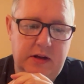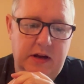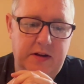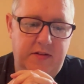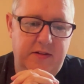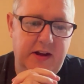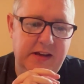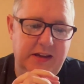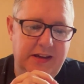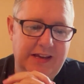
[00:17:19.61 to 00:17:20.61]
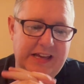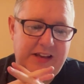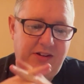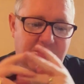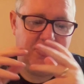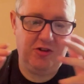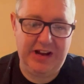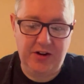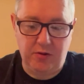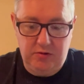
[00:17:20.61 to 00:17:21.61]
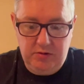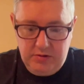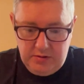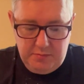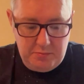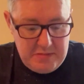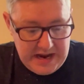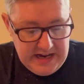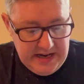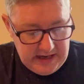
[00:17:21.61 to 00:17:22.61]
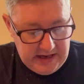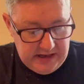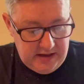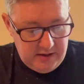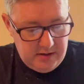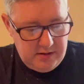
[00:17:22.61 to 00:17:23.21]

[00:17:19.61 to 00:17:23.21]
and it's taking his channel mainly.